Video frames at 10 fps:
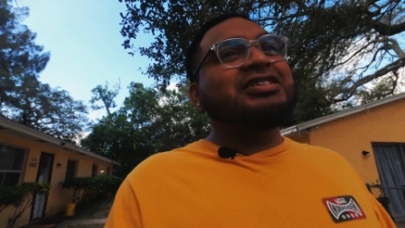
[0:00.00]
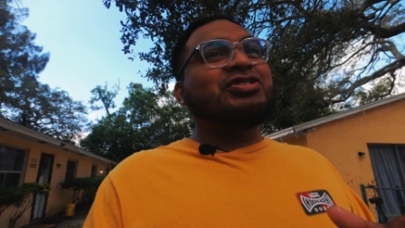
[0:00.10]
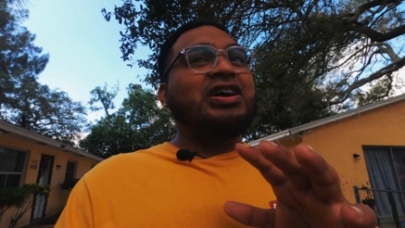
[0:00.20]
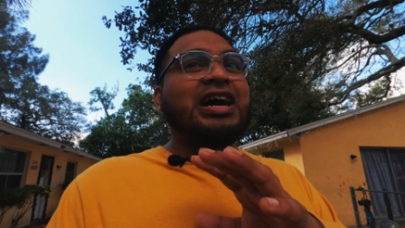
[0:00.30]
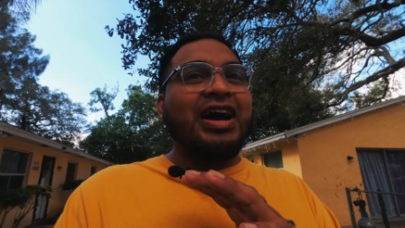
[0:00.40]

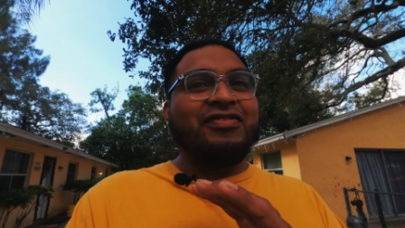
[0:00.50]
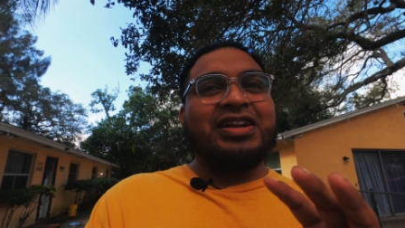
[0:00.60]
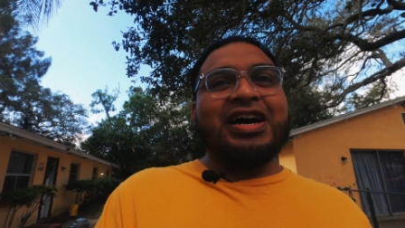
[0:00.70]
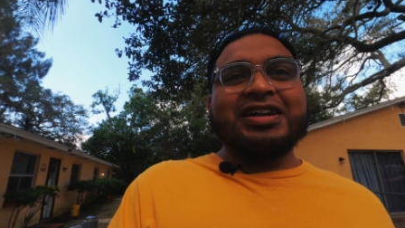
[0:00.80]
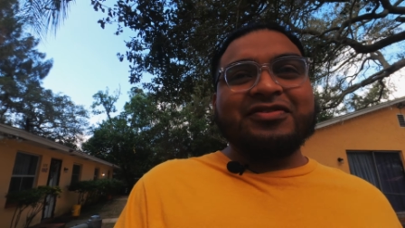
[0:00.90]
So I have a
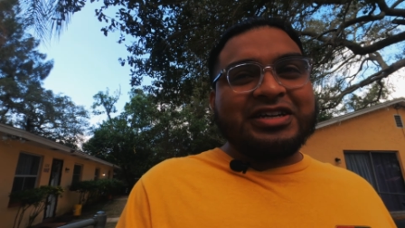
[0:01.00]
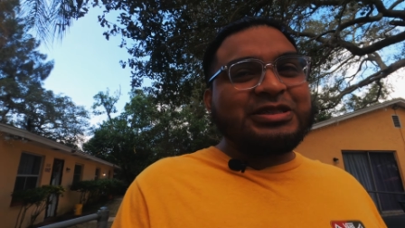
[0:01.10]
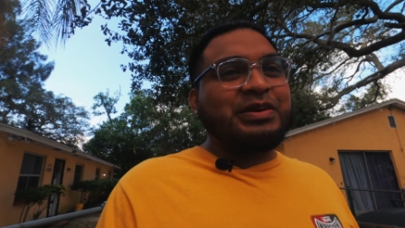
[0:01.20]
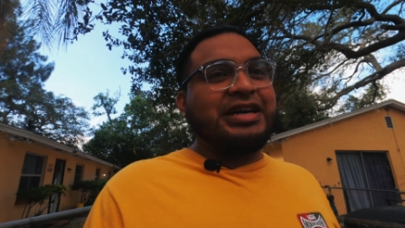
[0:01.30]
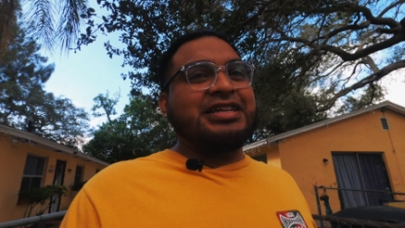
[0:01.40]
lot of
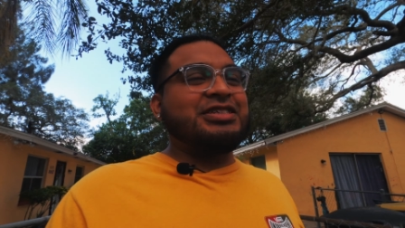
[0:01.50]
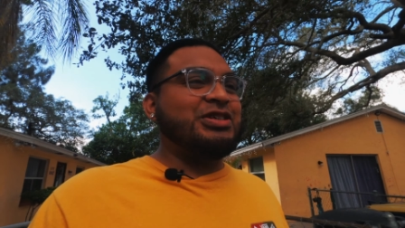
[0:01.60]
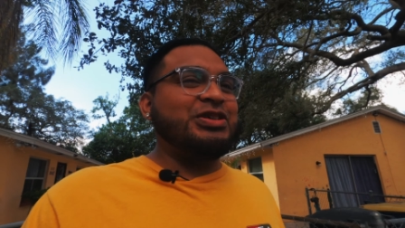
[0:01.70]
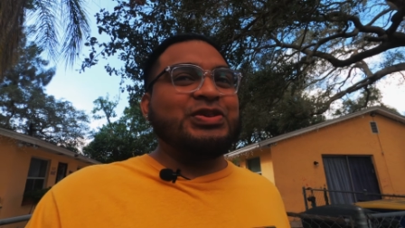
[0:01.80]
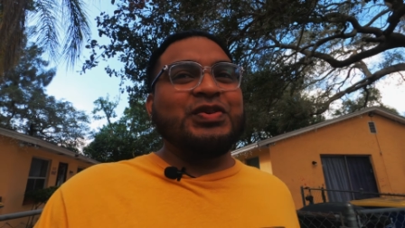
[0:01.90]
explaining to
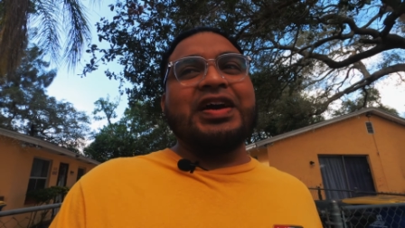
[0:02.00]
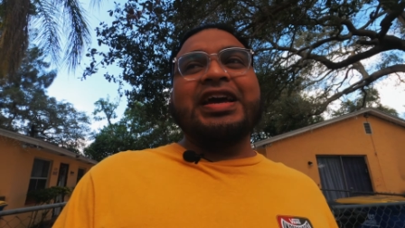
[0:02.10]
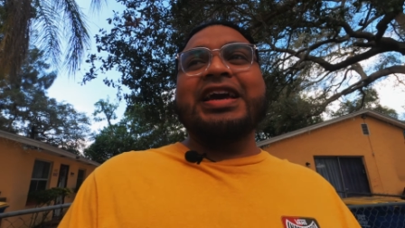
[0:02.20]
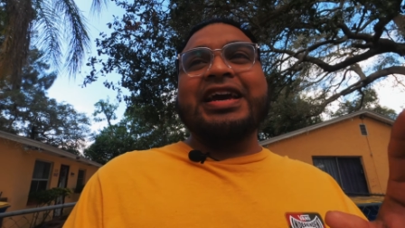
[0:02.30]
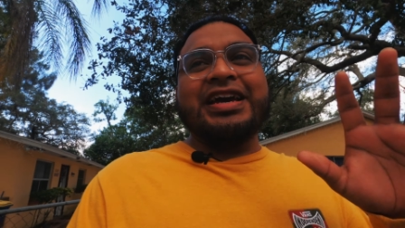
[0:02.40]
do
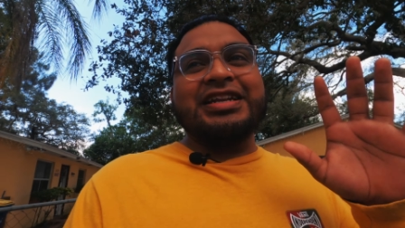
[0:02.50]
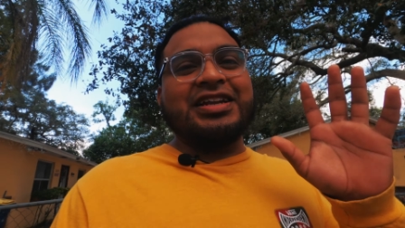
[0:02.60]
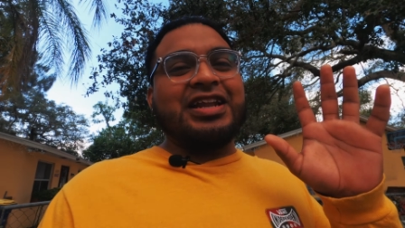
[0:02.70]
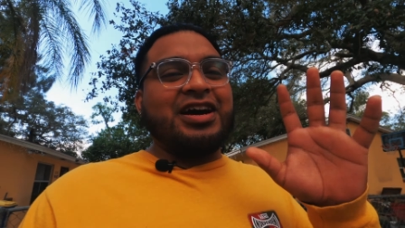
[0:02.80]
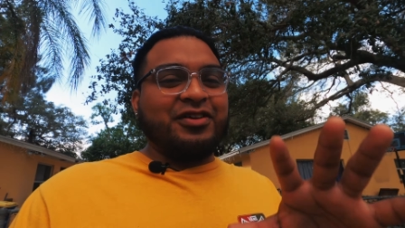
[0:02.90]
and a
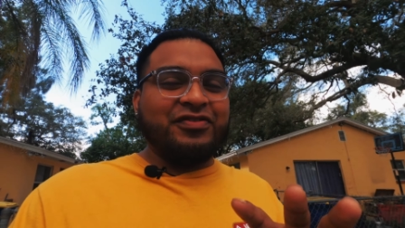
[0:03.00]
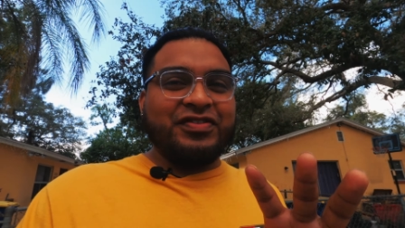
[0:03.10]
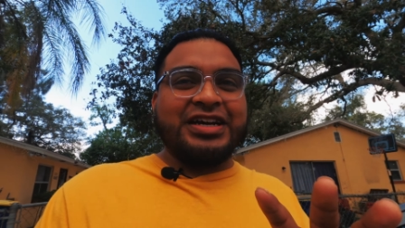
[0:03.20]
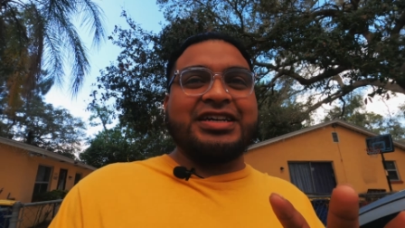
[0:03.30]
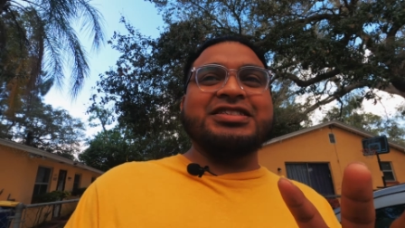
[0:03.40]
lot of
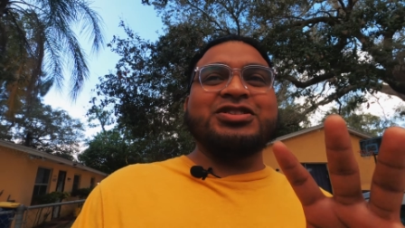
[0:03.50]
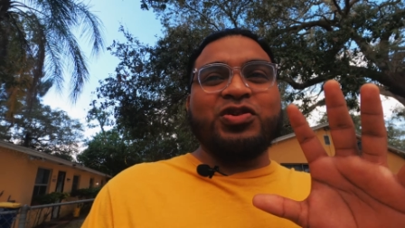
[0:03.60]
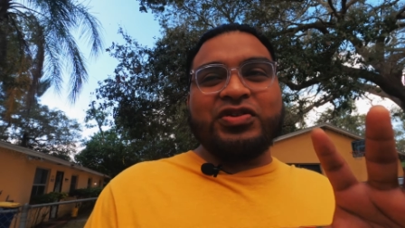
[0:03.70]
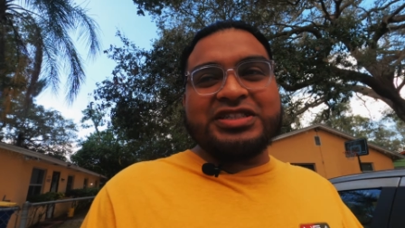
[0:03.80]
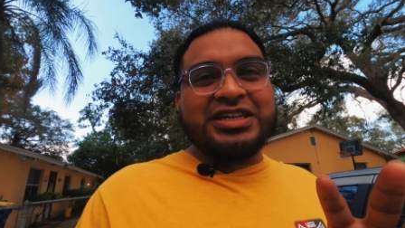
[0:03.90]
like
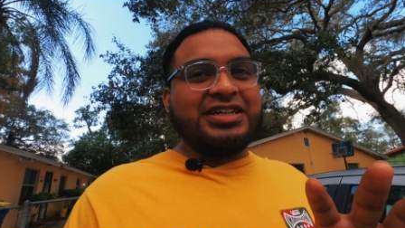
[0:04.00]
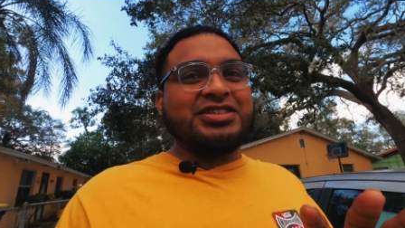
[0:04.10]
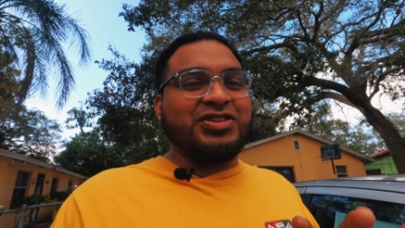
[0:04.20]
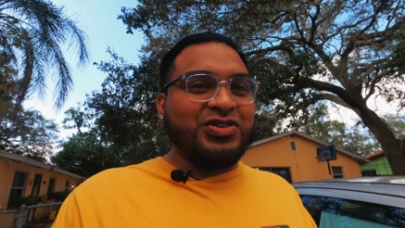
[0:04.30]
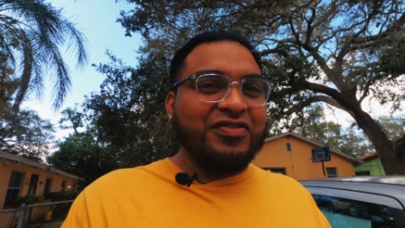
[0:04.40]
storytelling
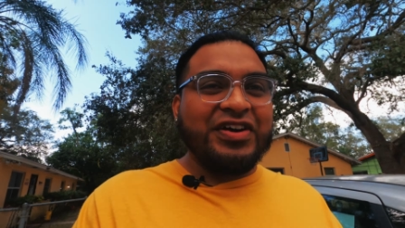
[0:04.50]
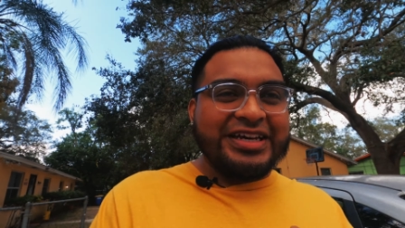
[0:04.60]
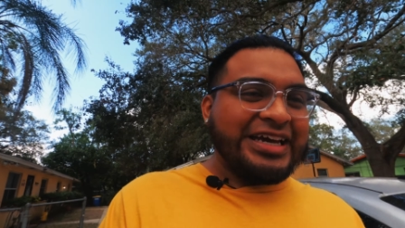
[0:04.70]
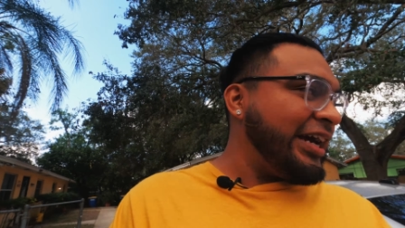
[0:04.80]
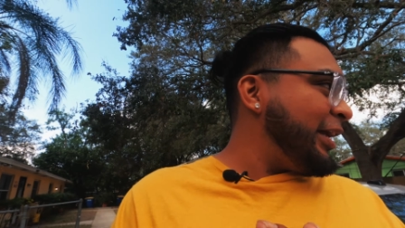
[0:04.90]
to do if I
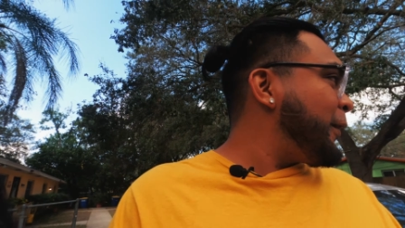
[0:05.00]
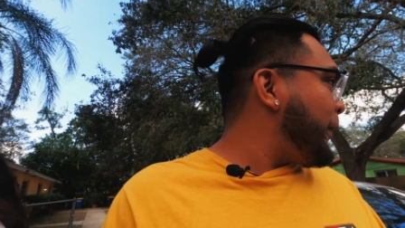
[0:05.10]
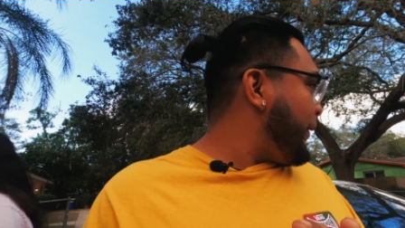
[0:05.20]
can